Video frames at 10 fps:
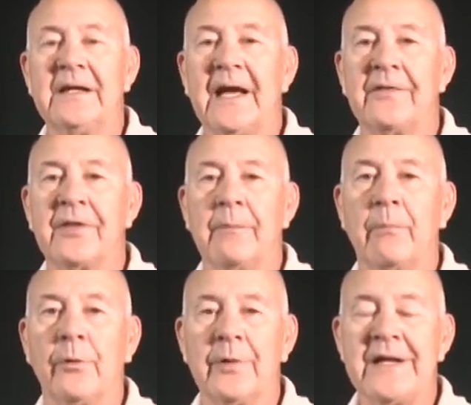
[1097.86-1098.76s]
and the
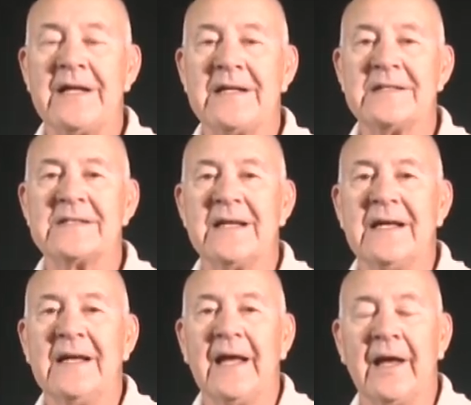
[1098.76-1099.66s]
Marines
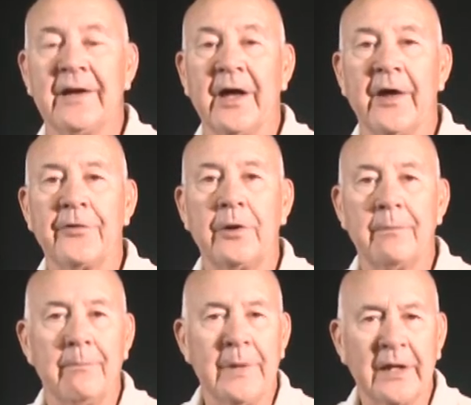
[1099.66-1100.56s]
and other
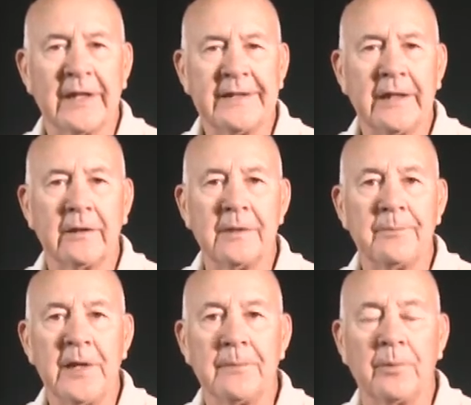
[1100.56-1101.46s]
military
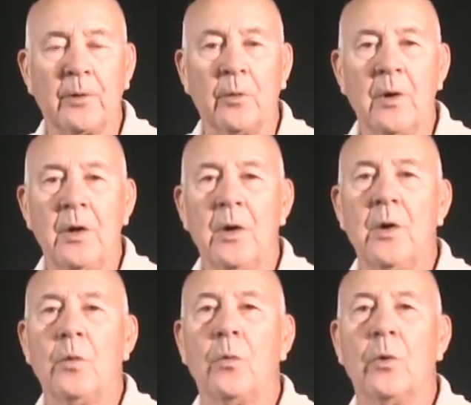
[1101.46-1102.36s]
people
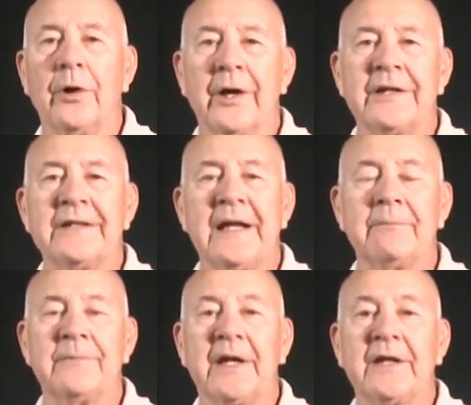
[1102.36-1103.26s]
were
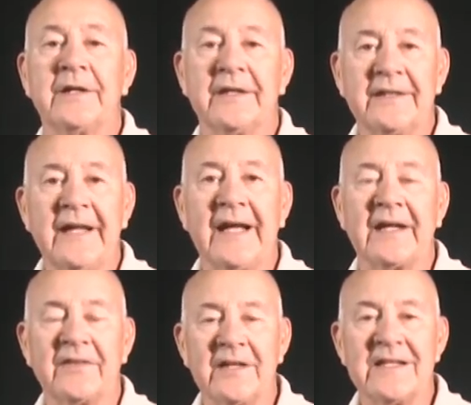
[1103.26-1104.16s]
attempting to
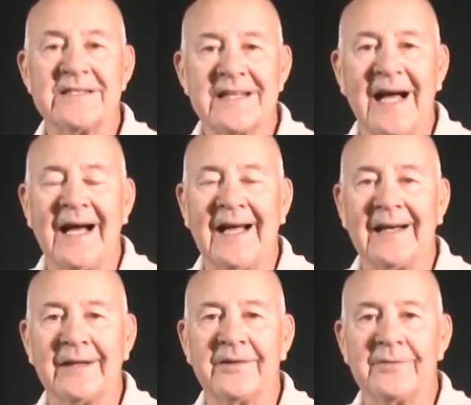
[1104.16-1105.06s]
take these
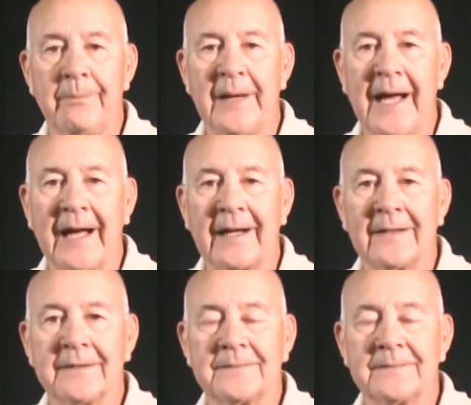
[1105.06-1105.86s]
islands back.